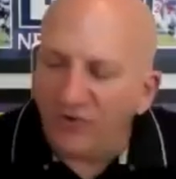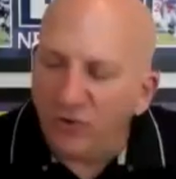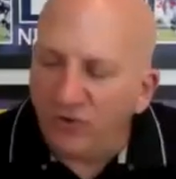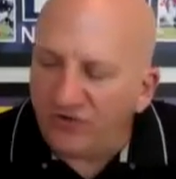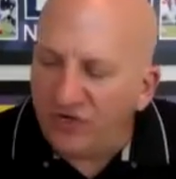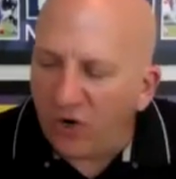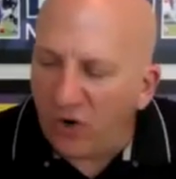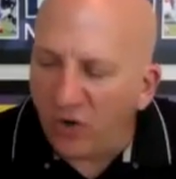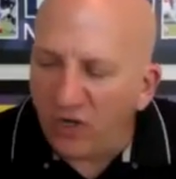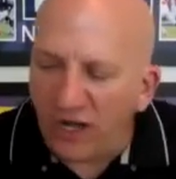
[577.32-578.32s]
used the
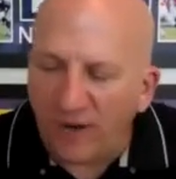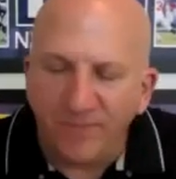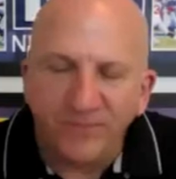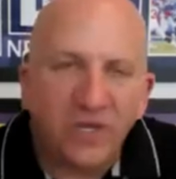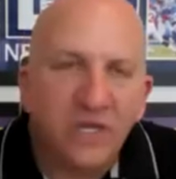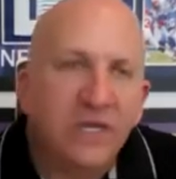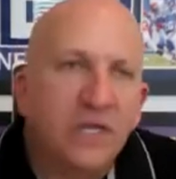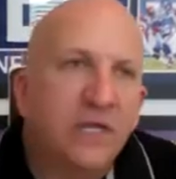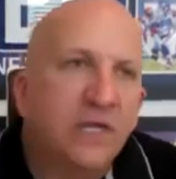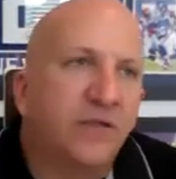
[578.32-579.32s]
whole
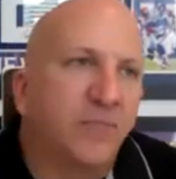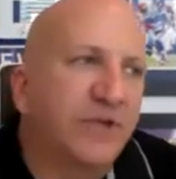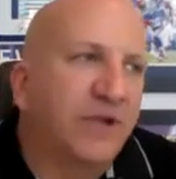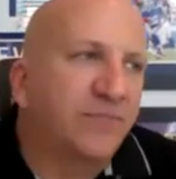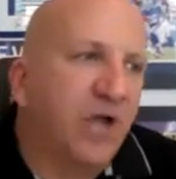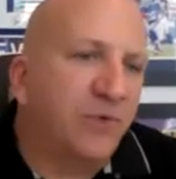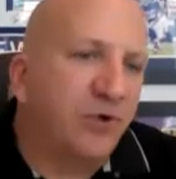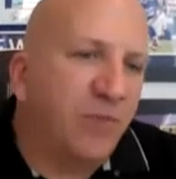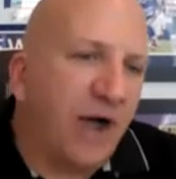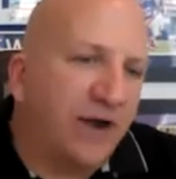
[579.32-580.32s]
the
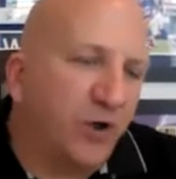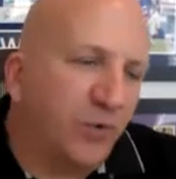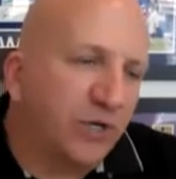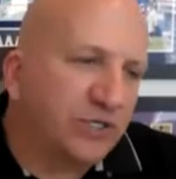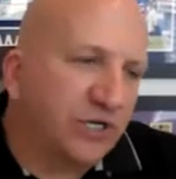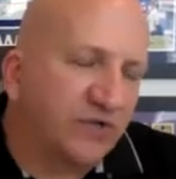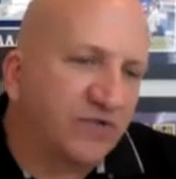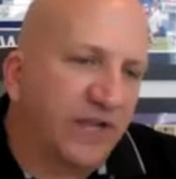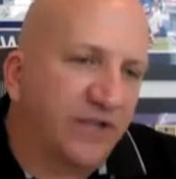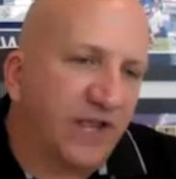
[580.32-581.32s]
BMW model, which is
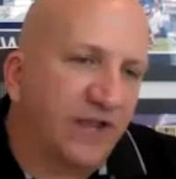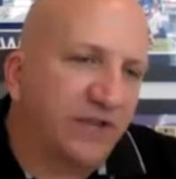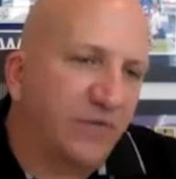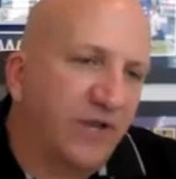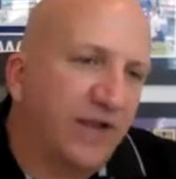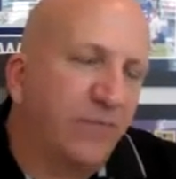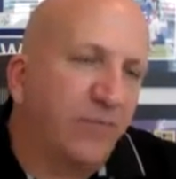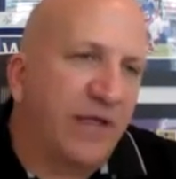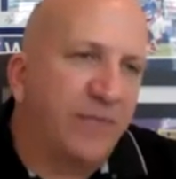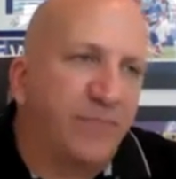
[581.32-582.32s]
when
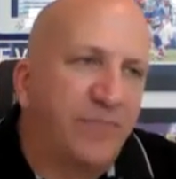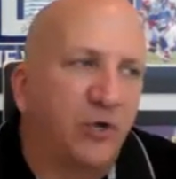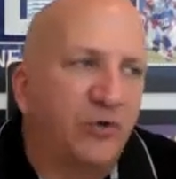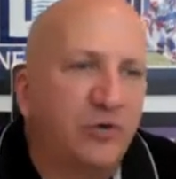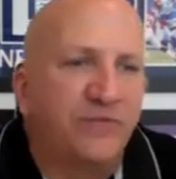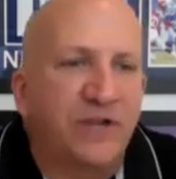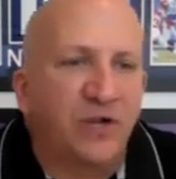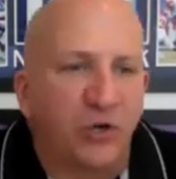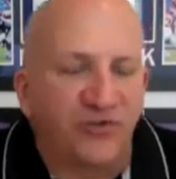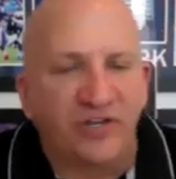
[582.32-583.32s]
they build new
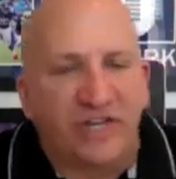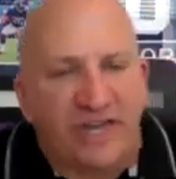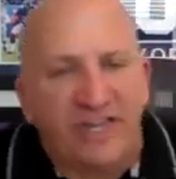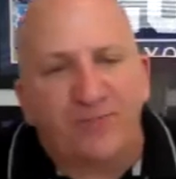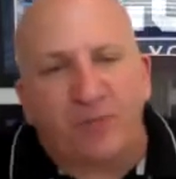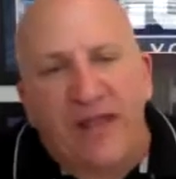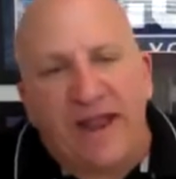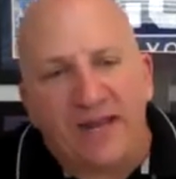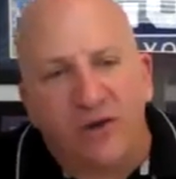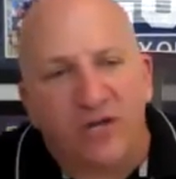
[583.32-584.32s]
vehicles, and this
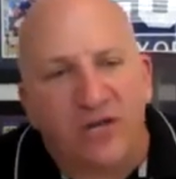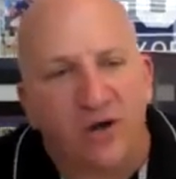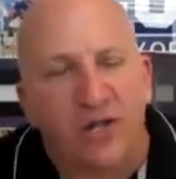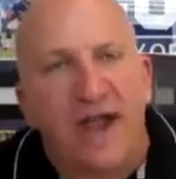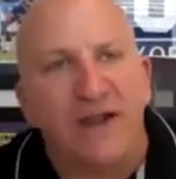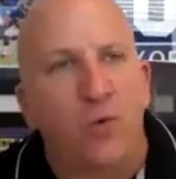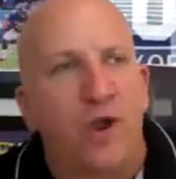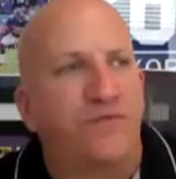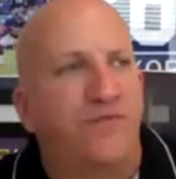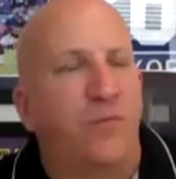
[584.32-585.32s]
plant here in Carolina
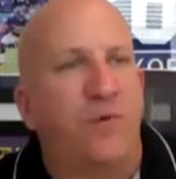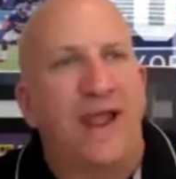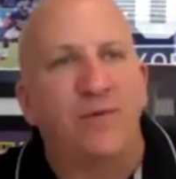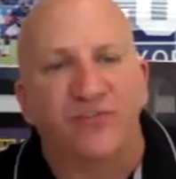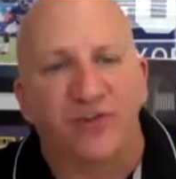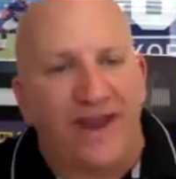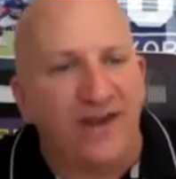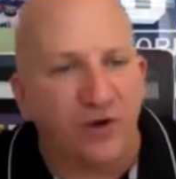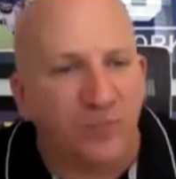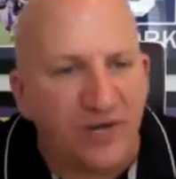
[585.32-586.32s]
went from, when I was there,
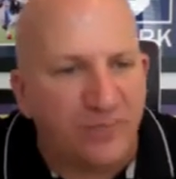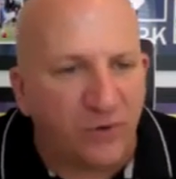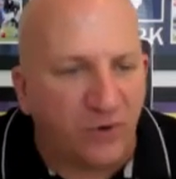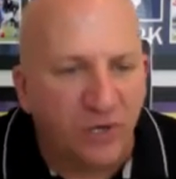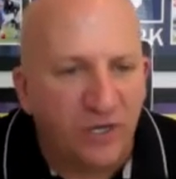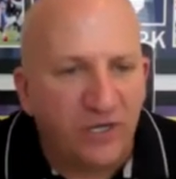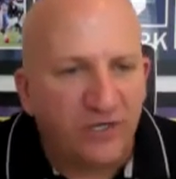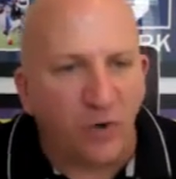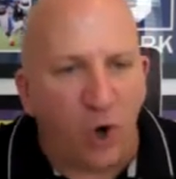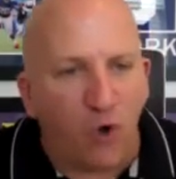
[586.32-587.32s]
800 people
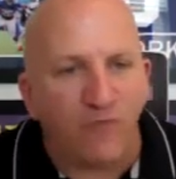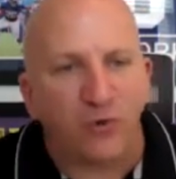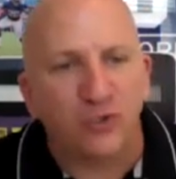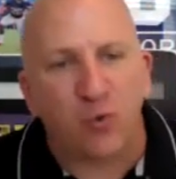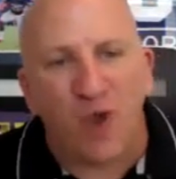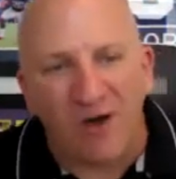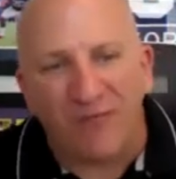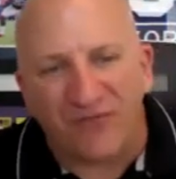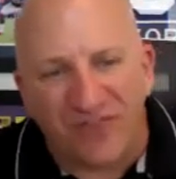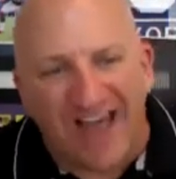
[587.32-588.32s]
to over
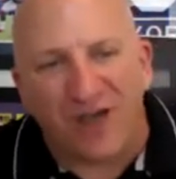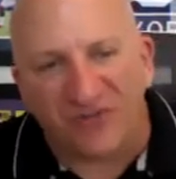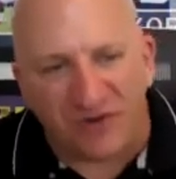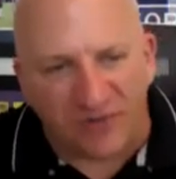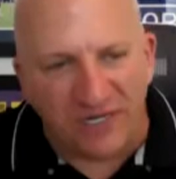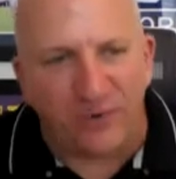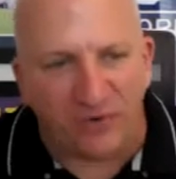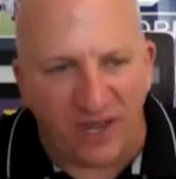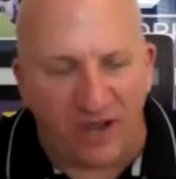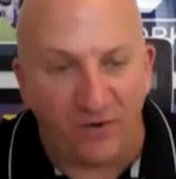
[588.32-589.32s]
12,000 people
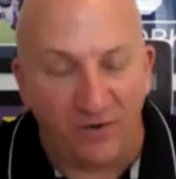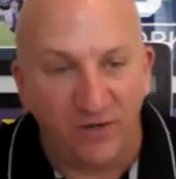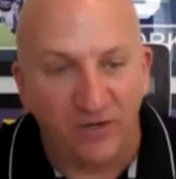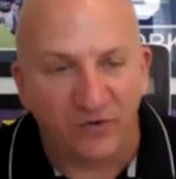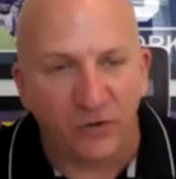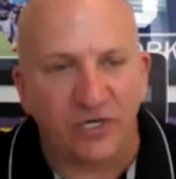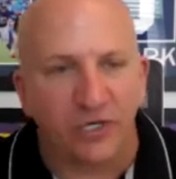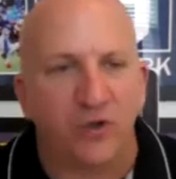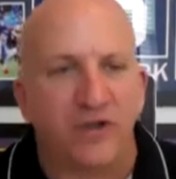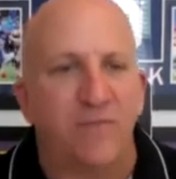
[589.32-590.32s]
now. So you can
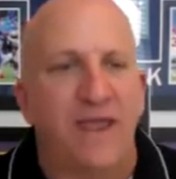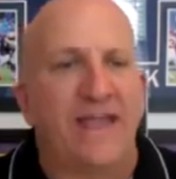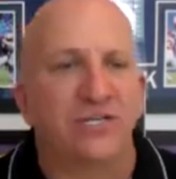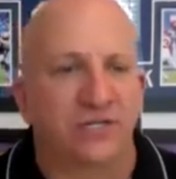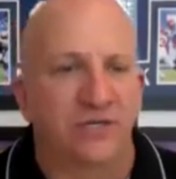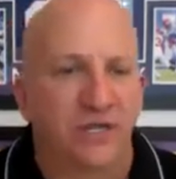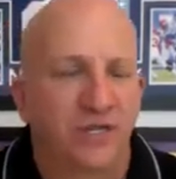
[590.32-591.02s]
only imagine,